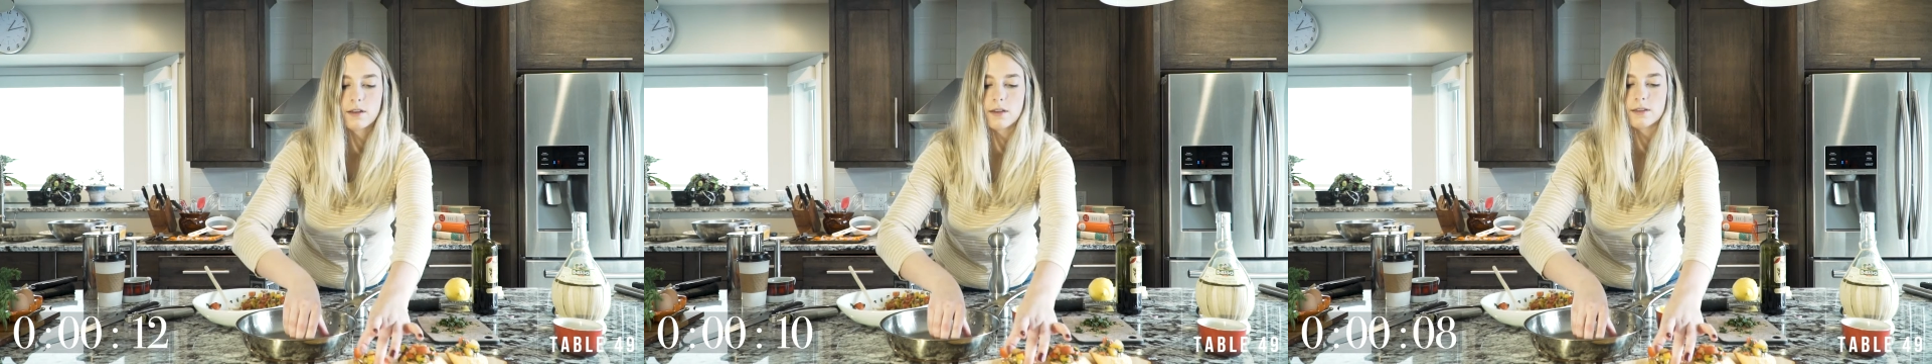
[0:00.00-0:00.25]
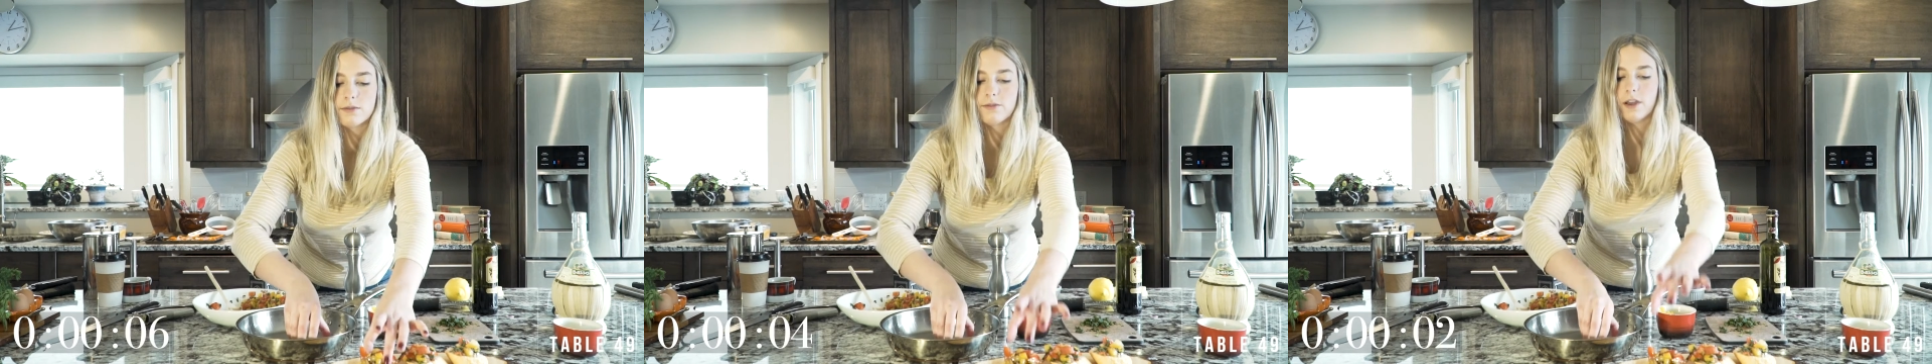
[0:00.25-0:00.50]

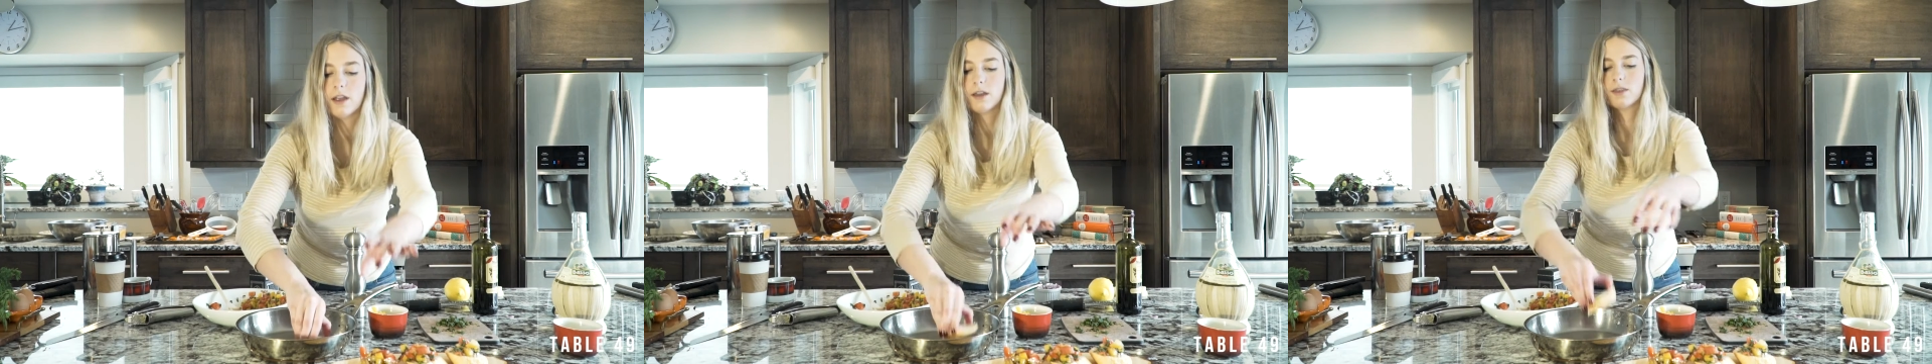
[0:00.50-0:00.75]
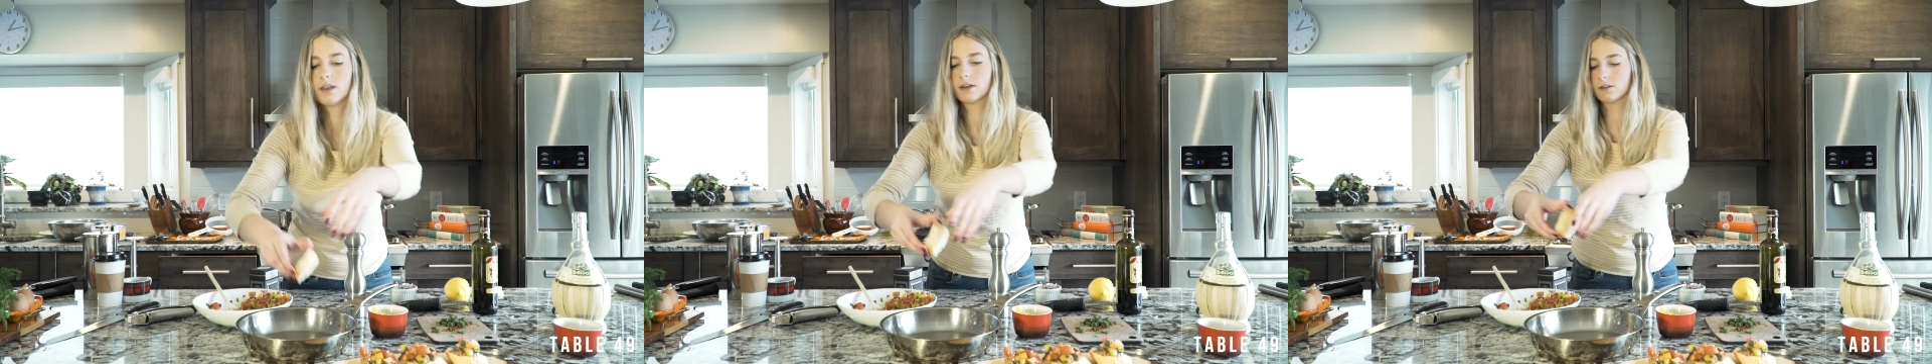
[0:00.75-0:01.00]
It's a very
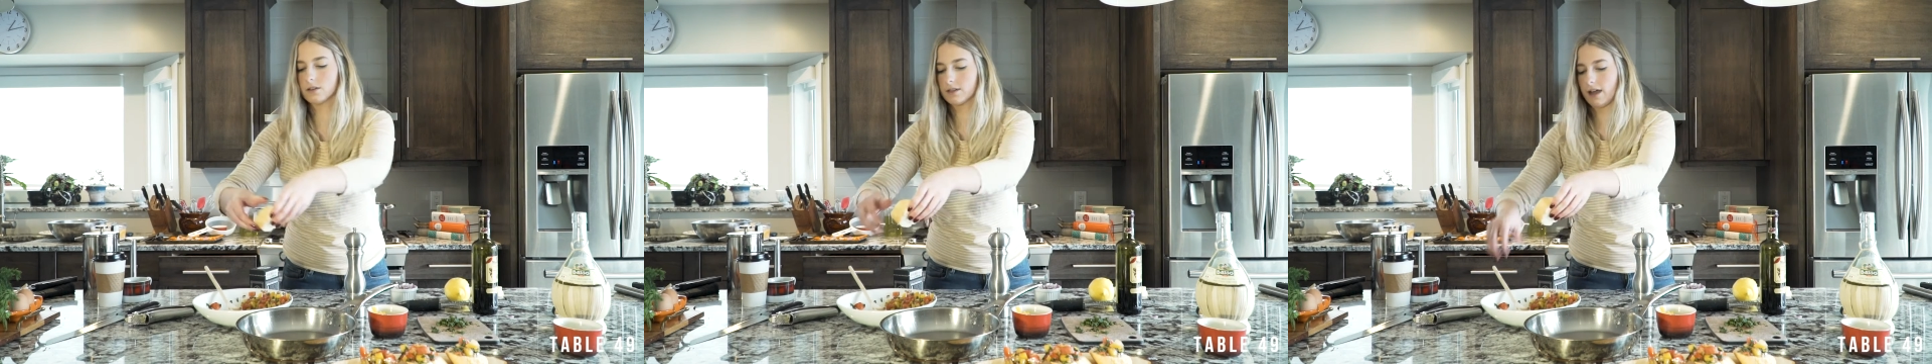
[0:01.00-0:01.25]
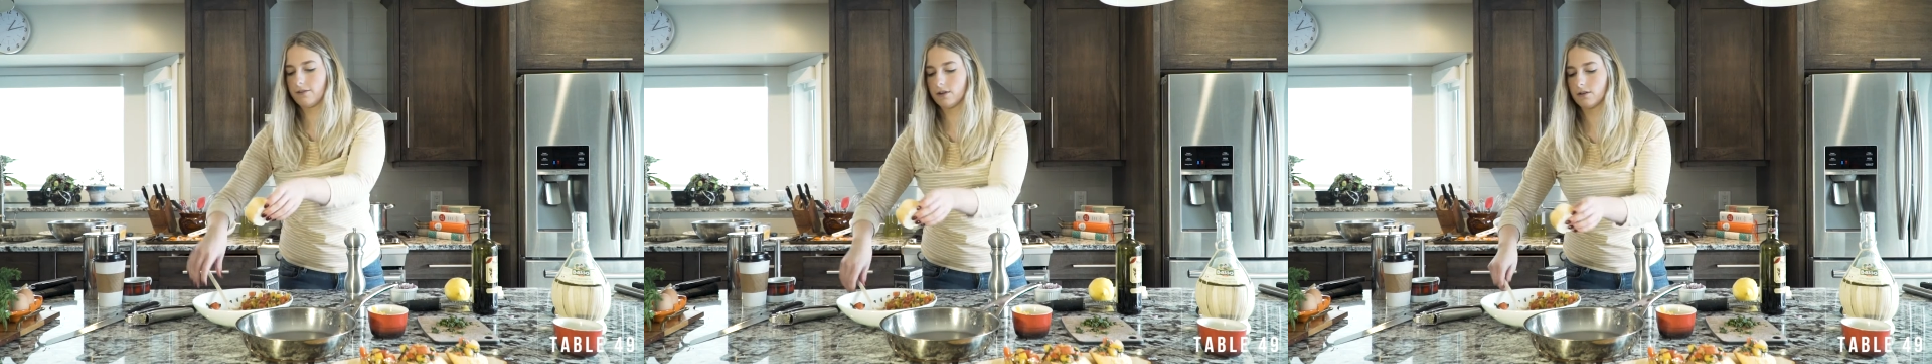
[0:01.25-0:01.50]
good thing to just
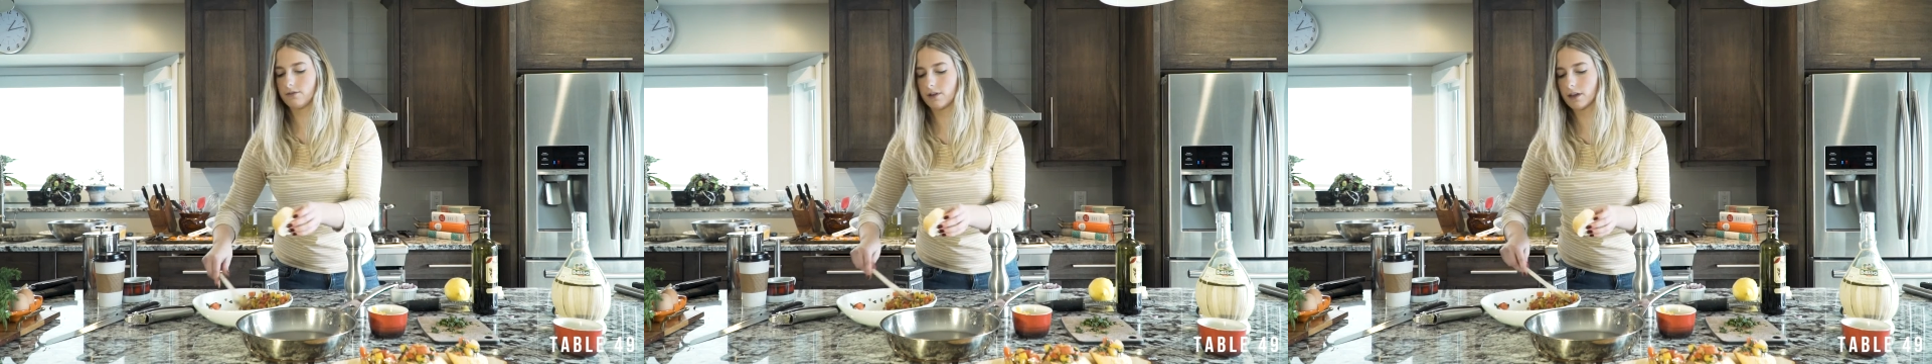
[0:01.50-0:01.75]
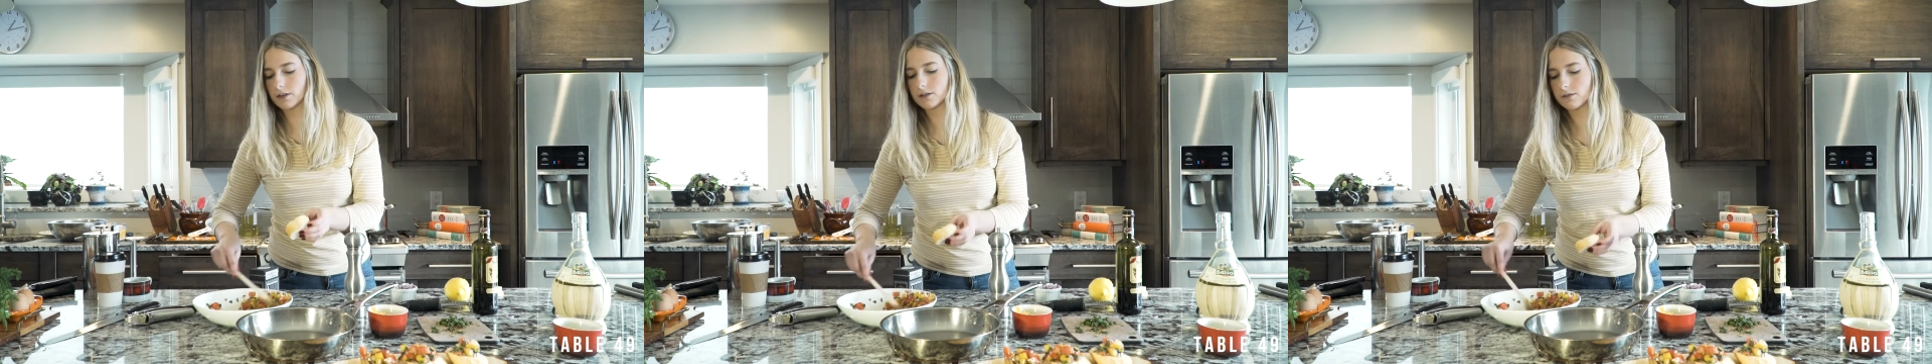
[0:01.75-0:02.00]
have in your
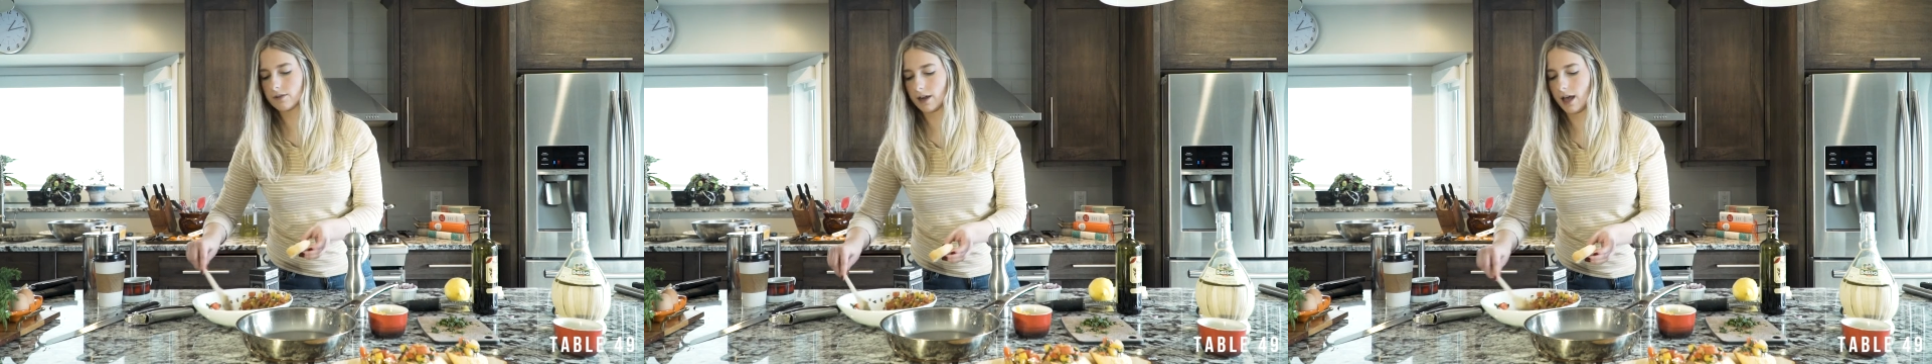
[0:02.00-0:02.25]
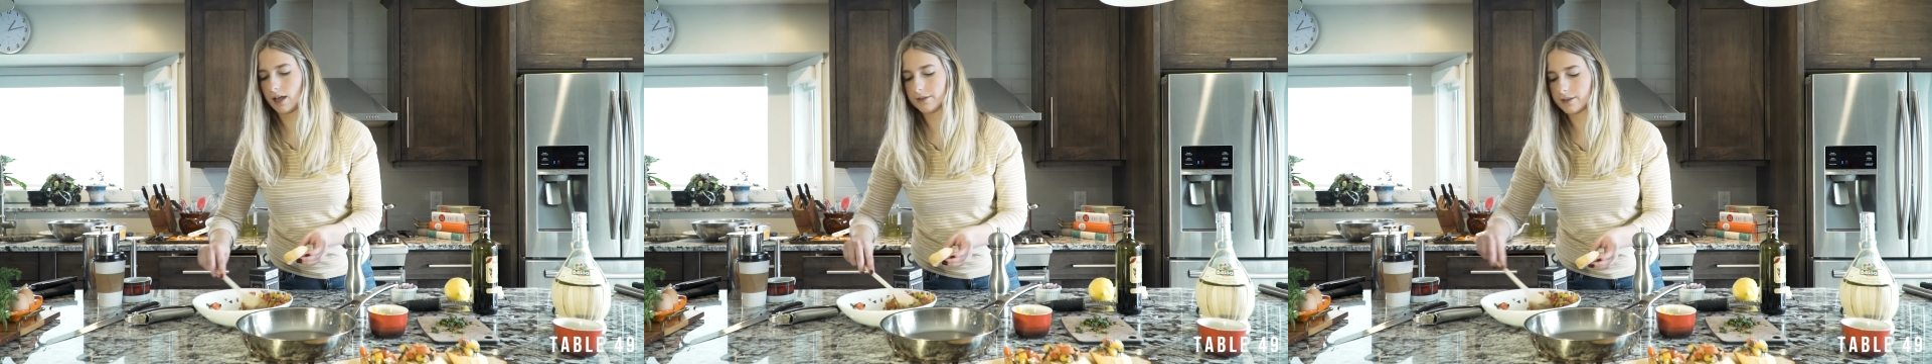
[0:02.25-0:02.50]
fridge. Very
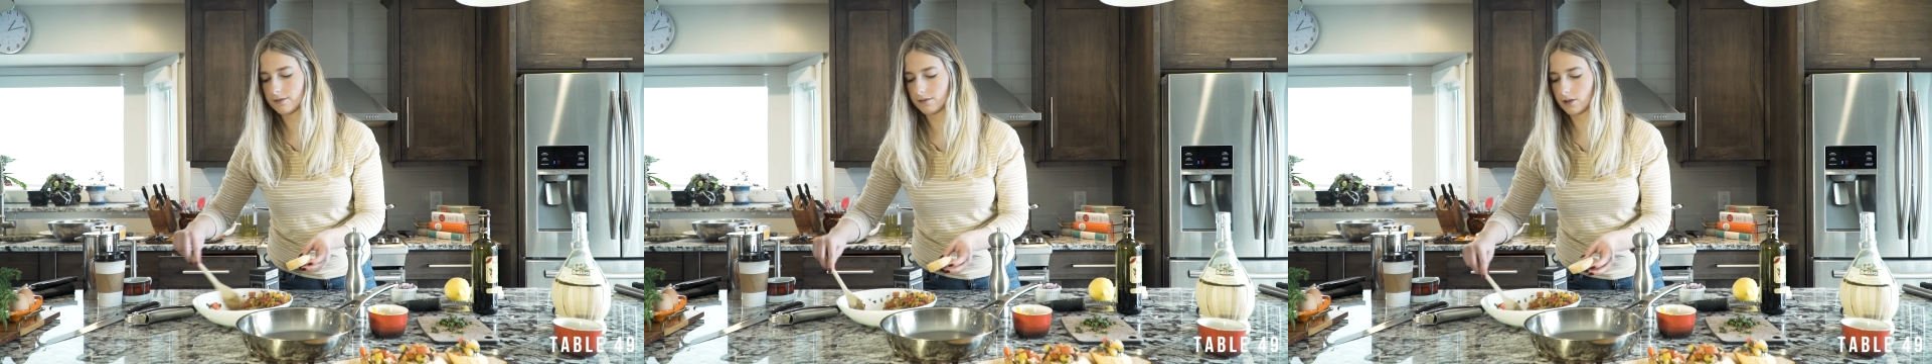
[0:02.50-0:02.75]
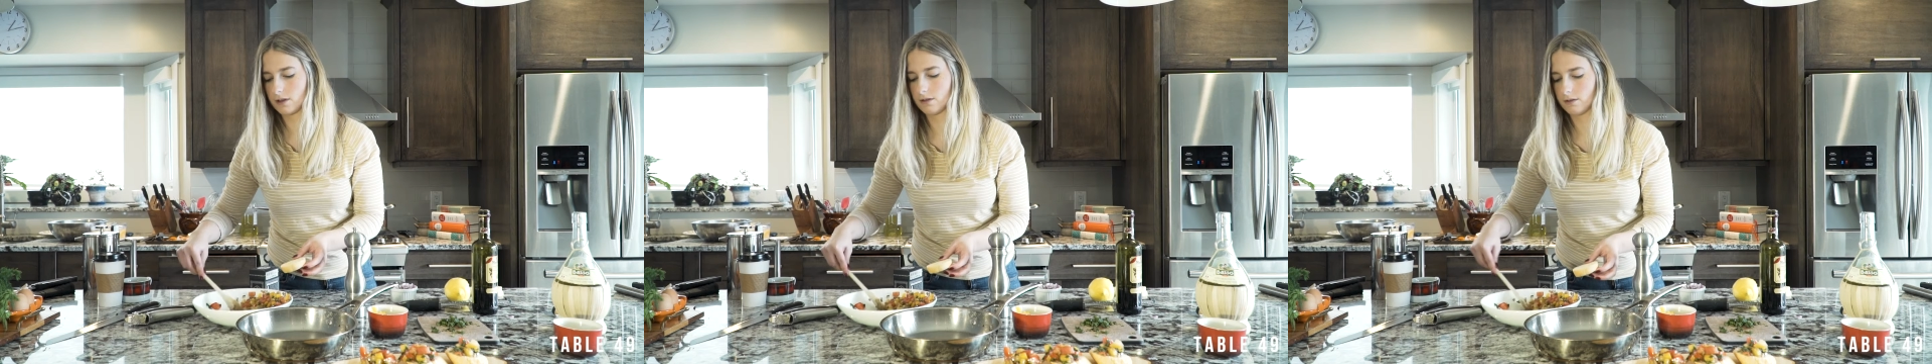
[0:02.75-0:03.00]
healthy
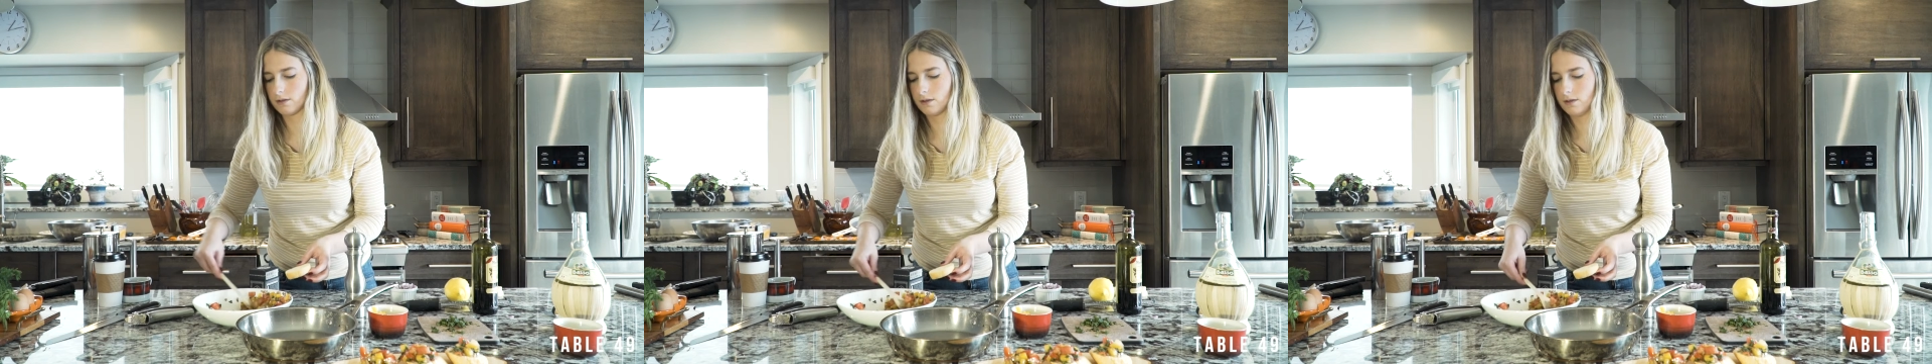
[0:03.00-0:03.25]
for you.